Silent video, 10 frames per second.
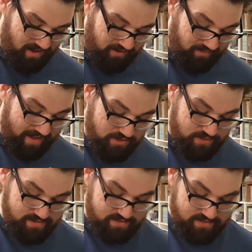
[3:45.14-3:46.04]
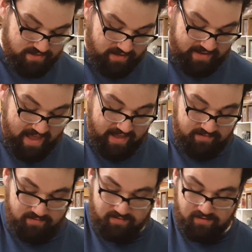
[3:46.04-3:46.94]
Clashes,
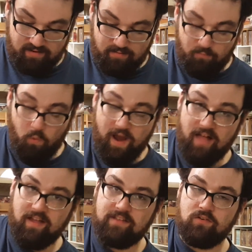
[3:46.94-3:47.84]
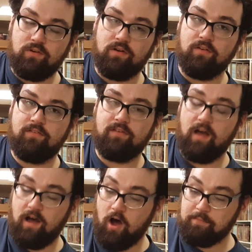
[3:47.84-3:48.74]
again, more ally tutors,
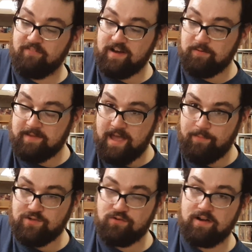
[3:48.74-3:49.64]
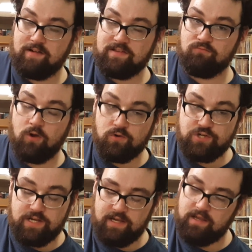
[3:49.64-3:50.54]
unpreventable damage, greater against
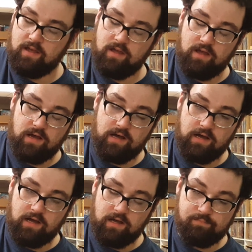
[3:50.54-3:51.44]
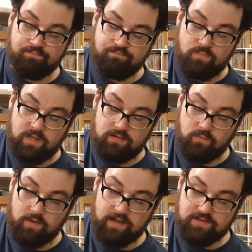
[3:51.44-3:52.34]
Roshi.
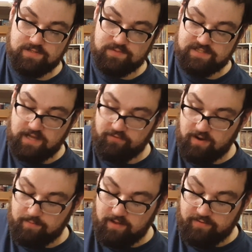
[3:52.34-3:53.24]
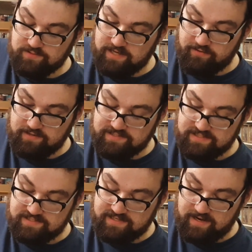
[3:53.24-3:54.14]
What else? There was another
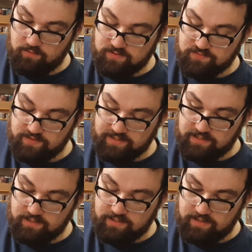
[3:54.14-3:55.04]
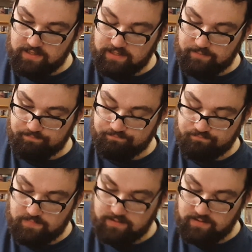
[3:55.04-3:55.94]
instance today where it was really good.
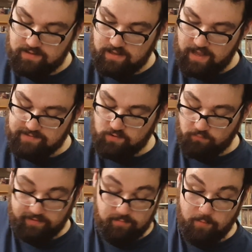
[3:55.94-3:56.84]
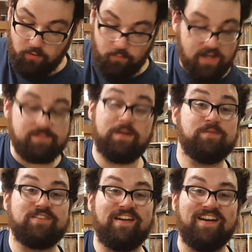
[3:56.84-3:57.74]
I don't really remember what it was, but it
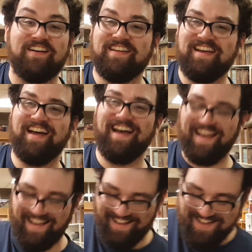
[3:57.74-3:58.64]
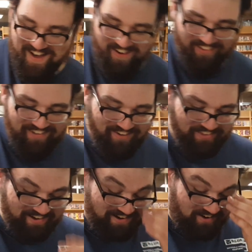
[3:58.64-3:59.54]
was a great card. All around
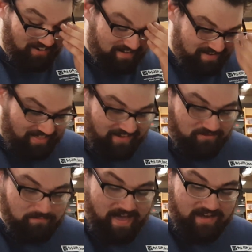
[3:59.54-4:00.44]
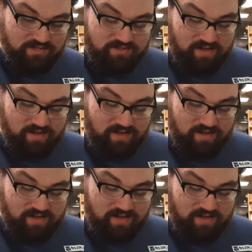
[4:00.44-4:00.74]
really good card, gets allies from banished